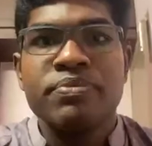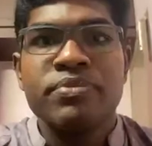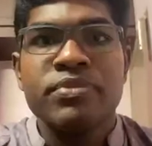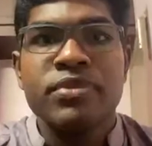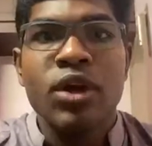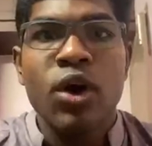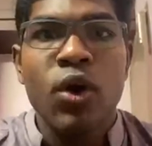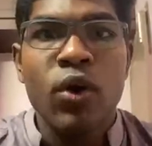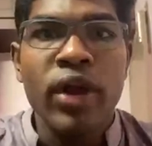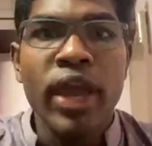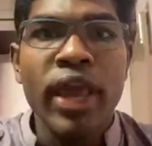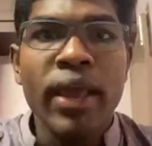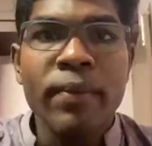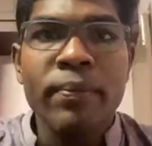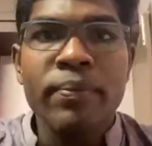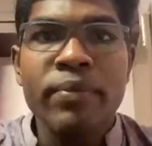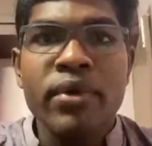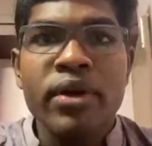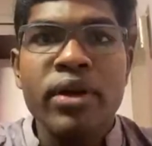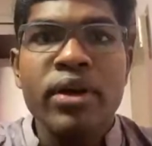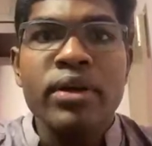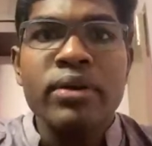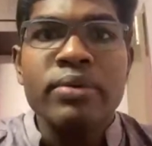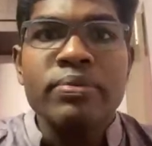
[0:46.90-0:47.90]
Okay,
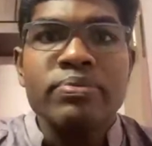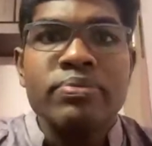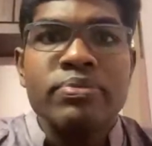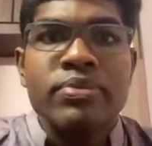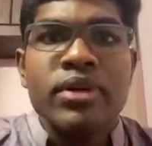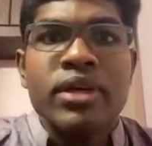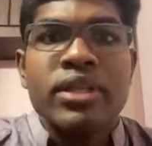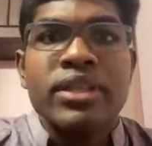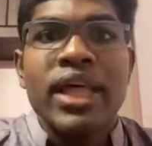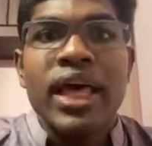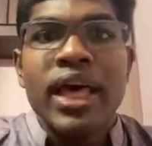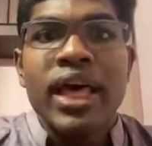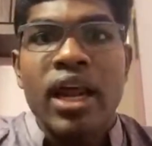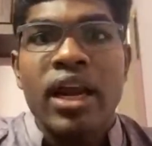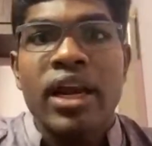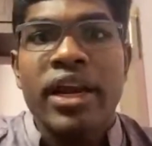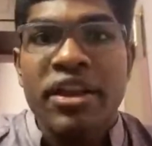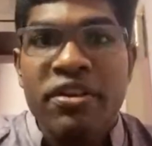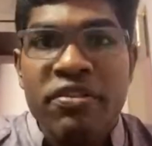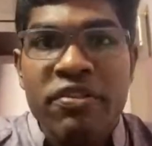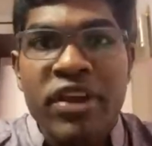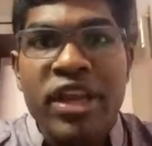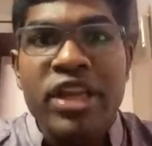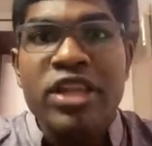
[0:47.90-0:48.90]
there are
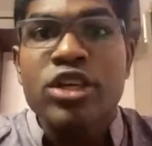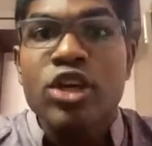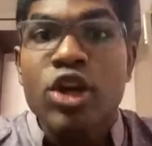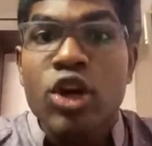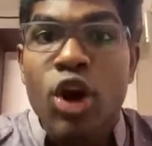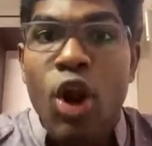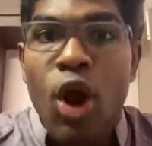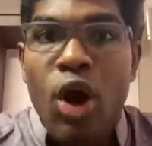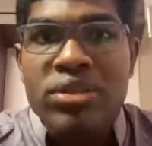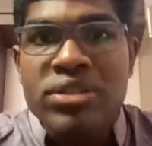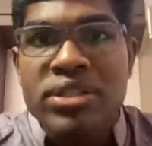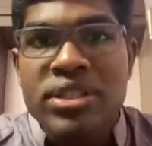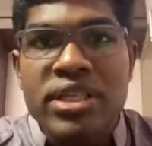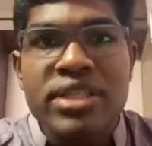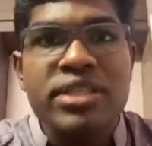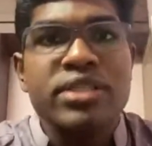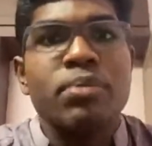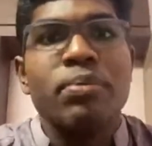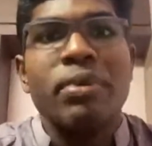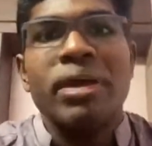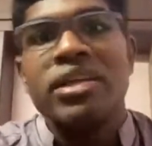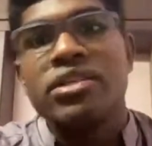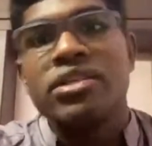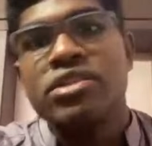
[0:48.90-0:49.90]
different clauses
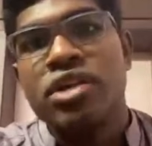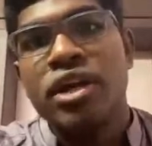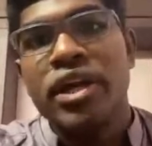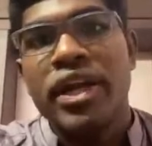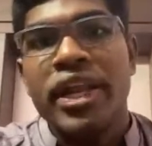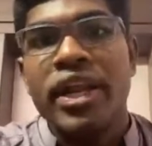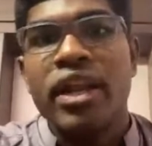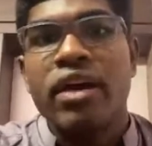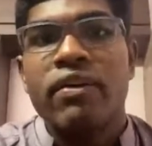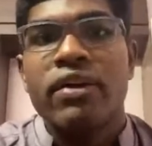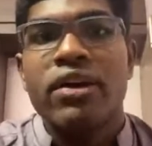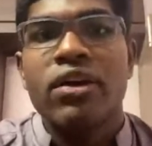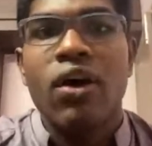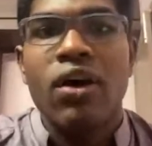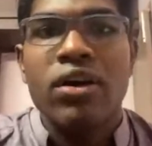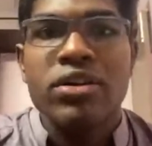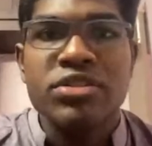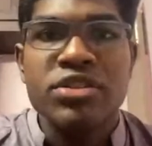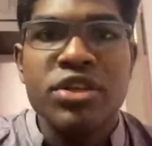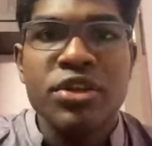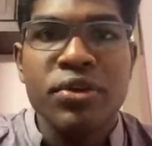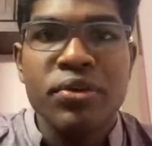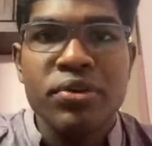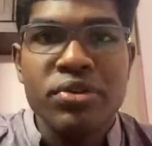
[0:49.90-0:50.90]
mentioned in our
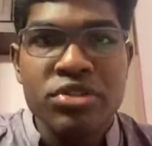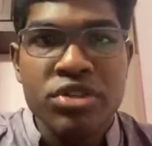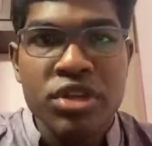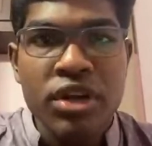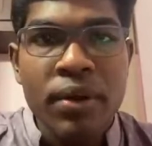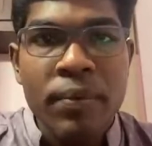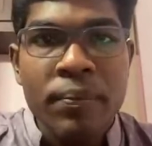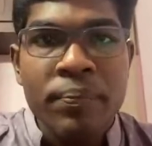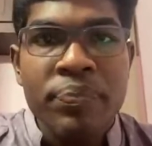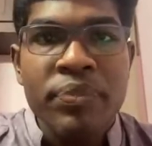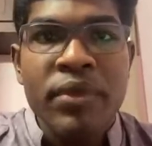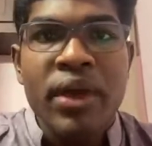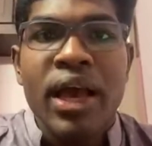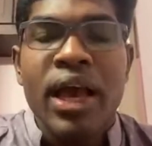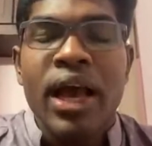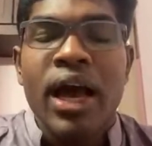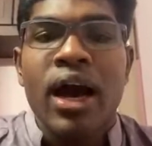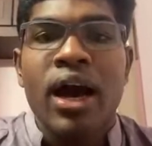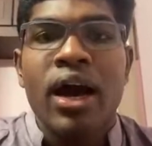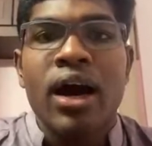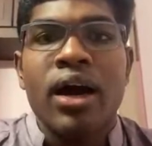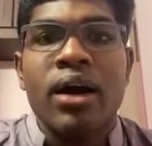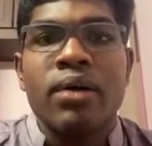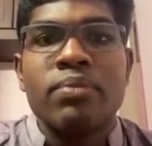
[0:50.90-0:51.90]
constitution
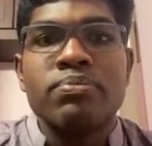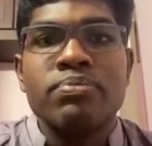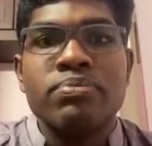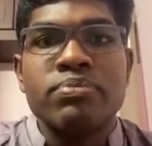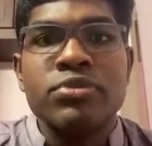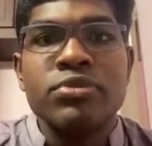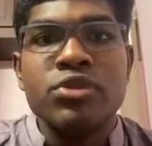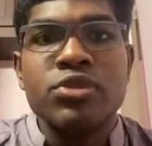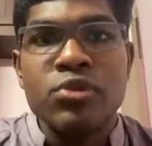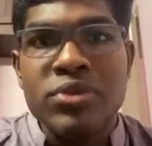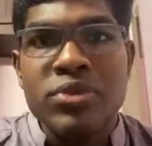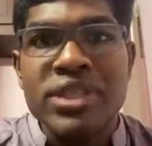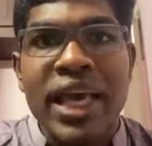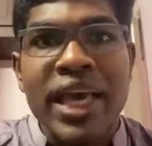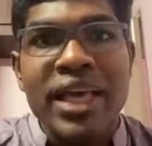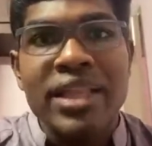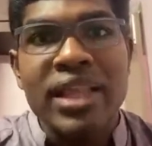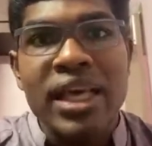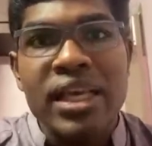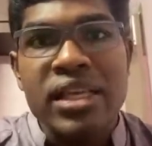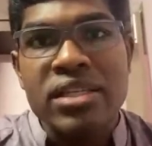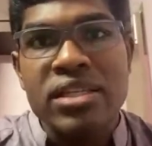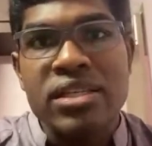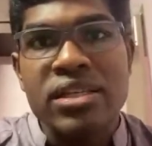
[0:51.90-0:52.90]
to say
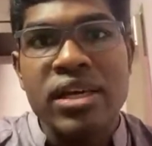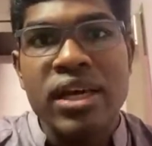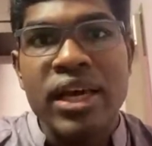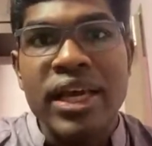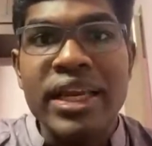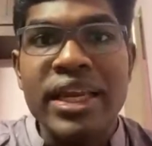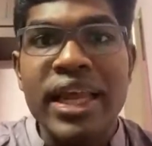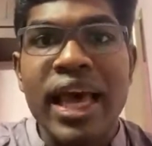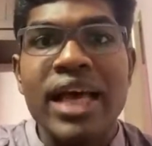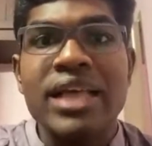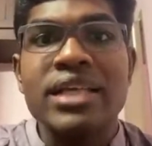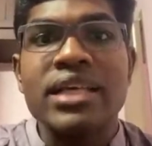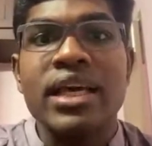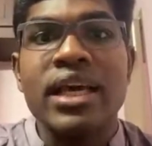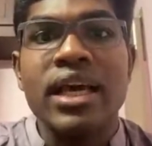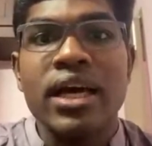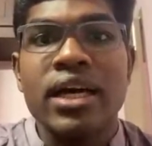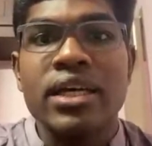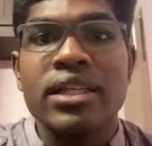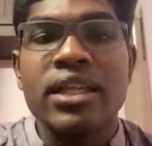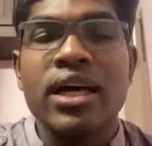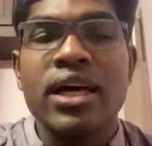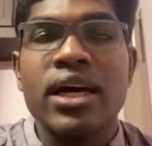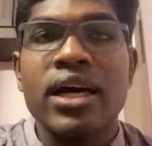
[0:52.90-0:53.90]
that
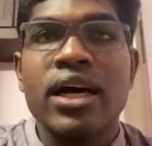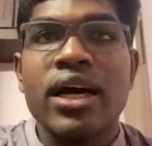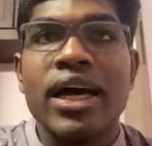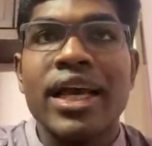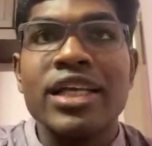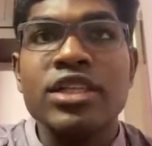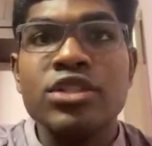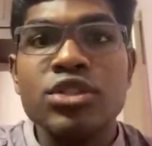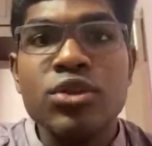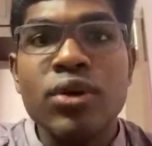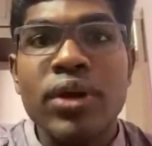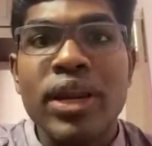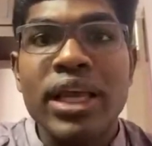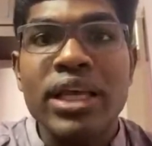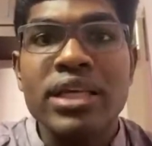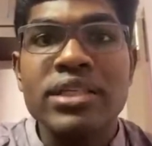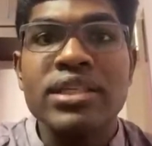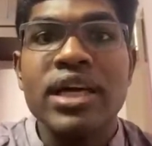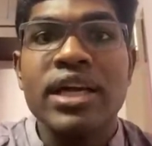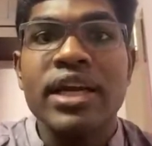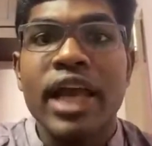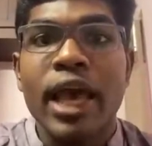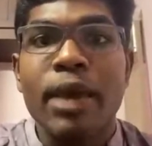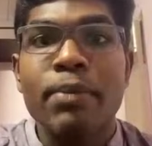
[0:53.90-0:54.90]
the injury is a
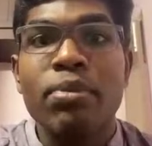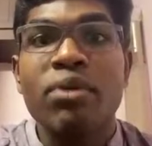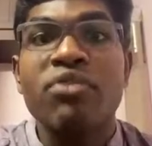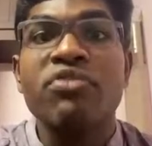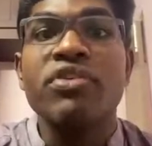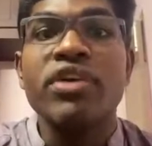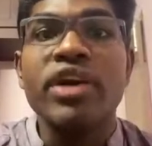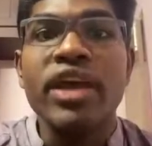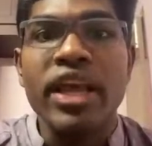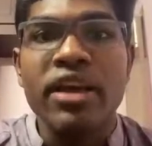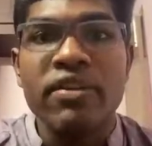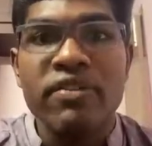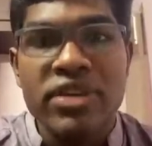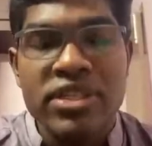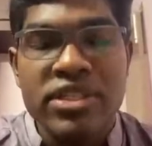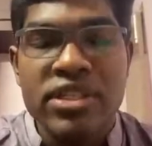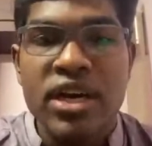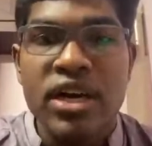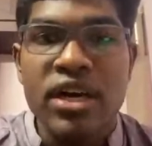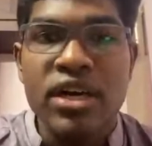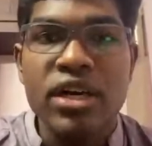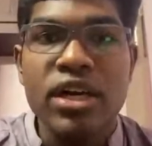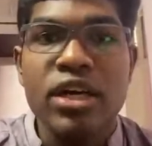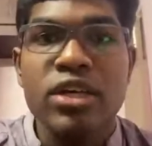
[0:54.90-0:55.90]
type of grievous
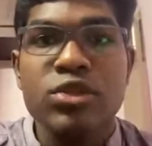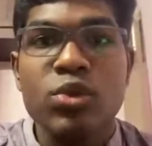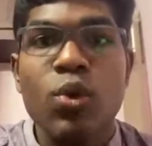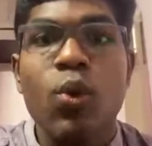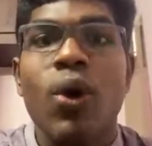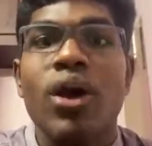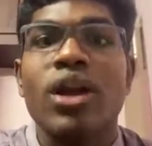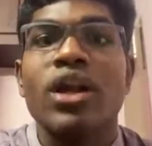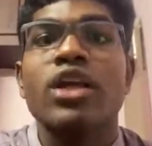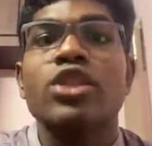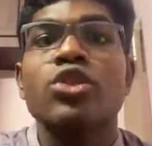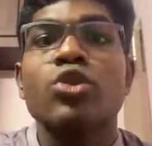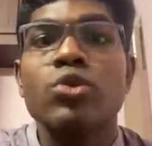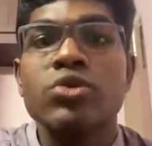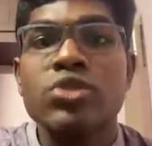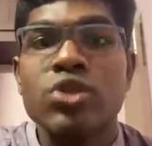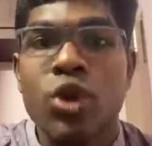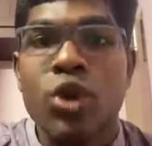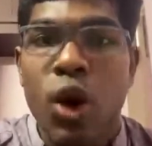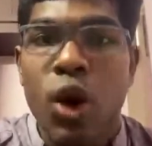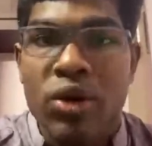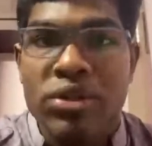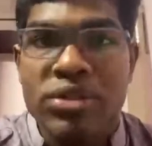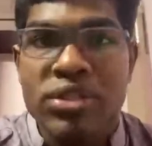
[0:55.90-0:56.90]
hurt. So what are those
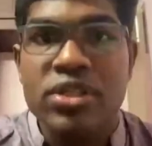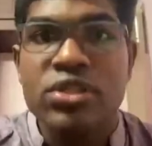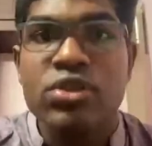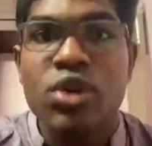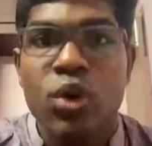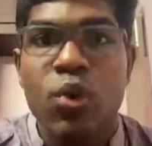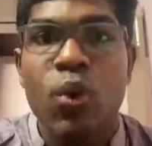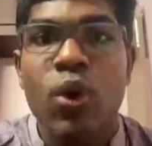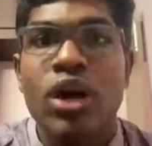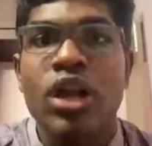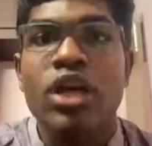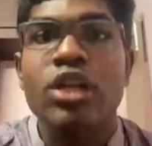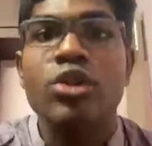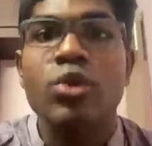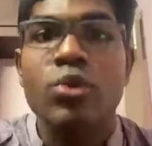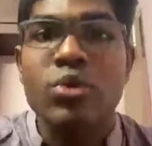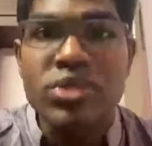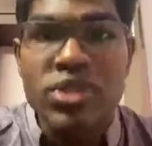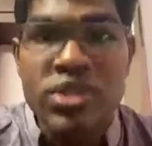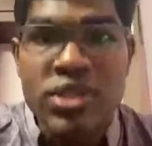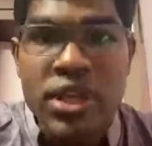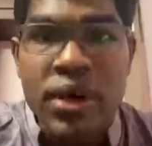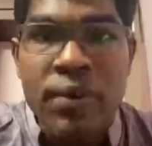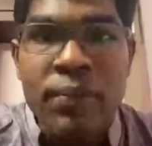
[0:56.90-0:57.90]
clauses, or what are those
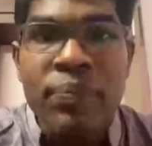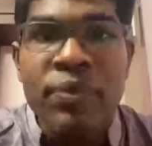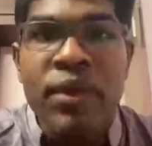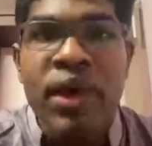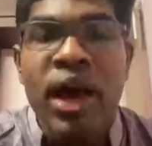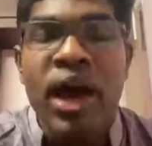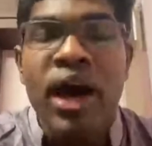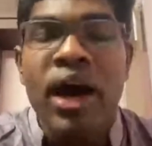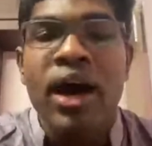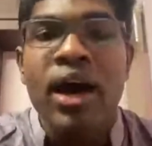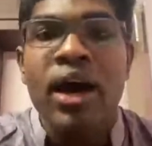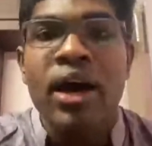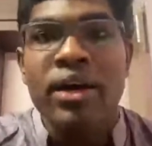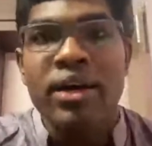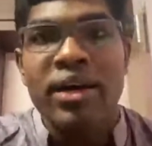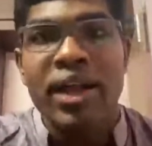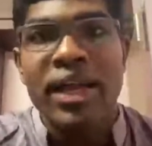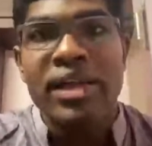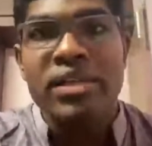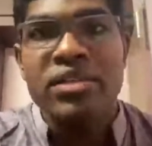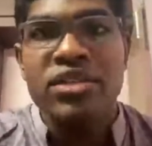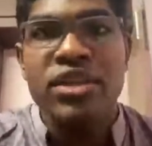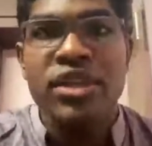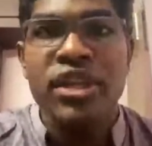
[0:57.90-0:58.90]

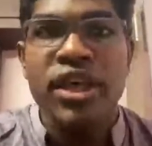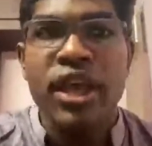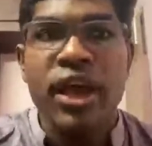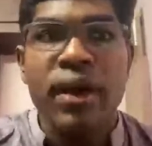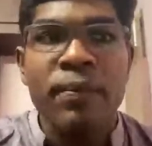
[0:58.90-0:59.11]
criteria?